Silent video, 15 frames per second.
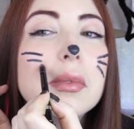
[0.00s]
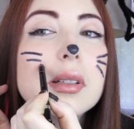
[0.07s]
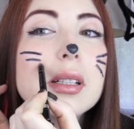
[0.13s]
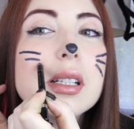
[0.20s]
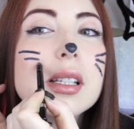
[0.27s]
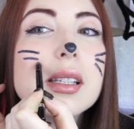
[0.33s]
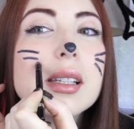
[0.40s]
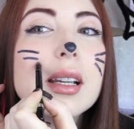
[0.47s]

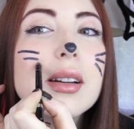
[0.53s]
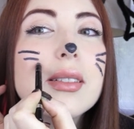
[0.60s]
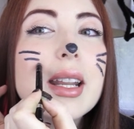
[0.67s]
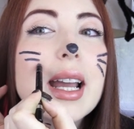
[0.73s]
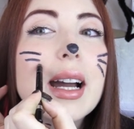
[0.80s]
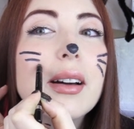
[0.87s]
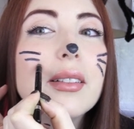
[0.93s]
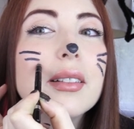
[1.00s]
Just go
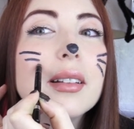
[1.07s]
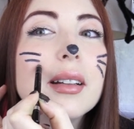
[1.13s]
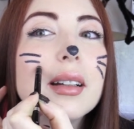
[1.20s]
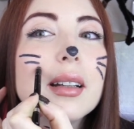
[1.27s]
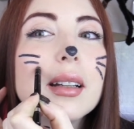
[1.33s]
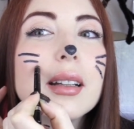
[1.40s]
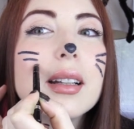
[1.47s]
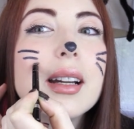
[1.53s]
down.
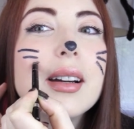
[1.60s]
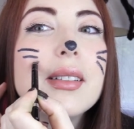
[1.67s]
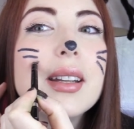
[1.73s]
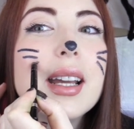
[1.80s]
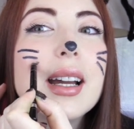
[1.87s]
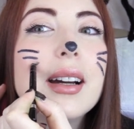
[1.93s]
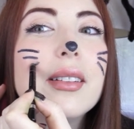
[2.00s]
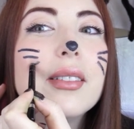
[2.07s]
Go
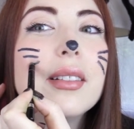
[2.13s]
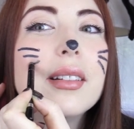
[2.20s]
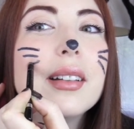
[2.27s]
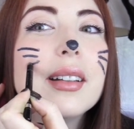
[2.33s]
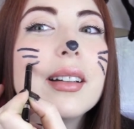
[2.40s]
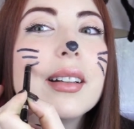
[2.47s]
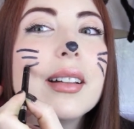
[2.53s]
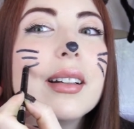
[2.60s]
down.
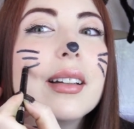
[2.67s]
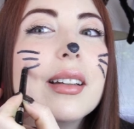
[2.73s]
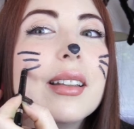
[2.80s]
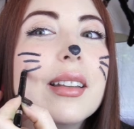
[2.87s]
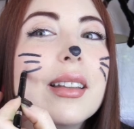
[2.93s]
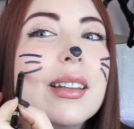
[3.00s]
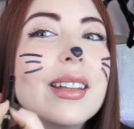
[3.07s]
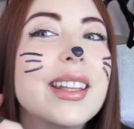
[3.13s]

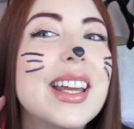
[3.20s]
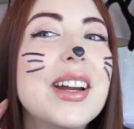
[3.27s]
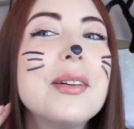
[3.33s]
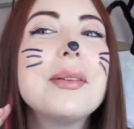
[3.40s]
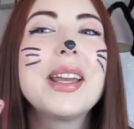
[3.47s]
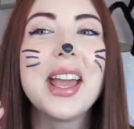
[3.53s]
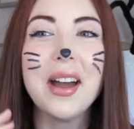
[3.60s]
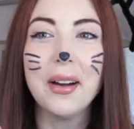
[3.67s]
There
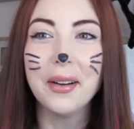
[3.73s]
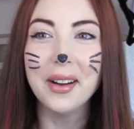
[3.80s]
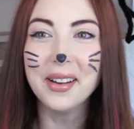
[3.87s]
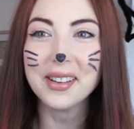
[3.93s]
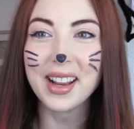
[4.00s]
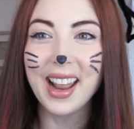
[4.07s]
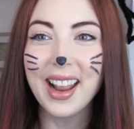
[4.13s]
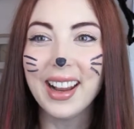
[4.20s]
we go.
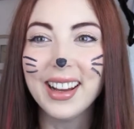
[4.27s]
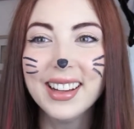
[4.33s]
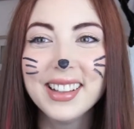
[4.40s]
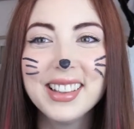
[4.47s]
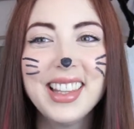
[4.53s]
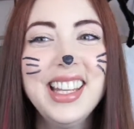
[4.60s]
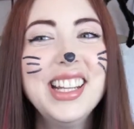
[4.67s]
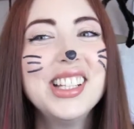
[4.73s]
Okay.
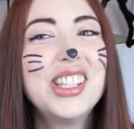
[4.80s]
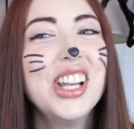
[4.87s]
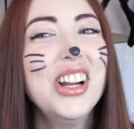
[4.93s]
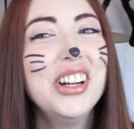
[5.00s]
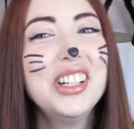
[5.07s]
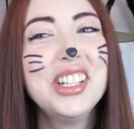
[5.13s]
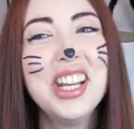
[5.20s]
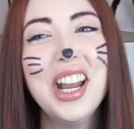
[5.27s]
These
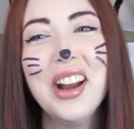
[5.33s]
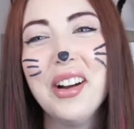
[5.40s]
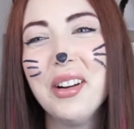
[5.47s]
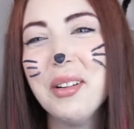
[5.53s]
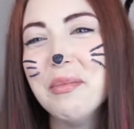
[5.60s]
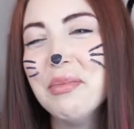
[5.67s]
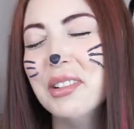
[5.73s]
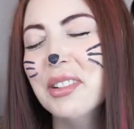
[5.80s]
are
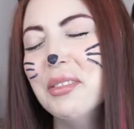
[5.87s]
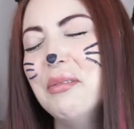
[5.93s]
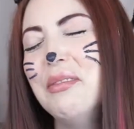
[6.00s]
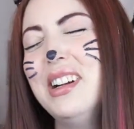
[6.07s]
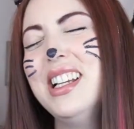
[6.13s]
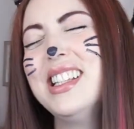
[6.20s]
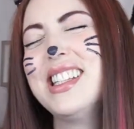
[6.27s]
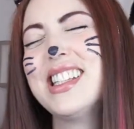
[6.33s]
terrible
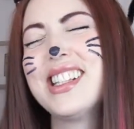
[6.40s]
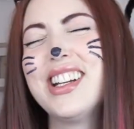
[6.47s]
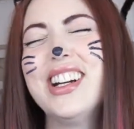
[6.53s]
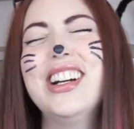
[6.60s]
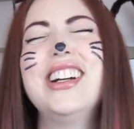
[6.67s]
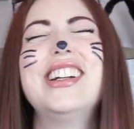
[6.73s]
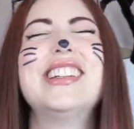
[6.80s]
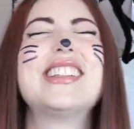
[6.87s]

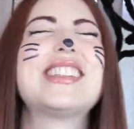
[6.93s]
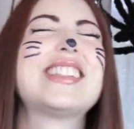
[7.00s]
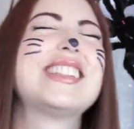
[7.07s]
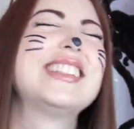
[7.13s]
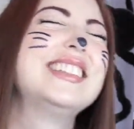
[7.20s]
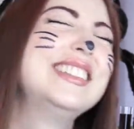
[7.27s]
whiskers.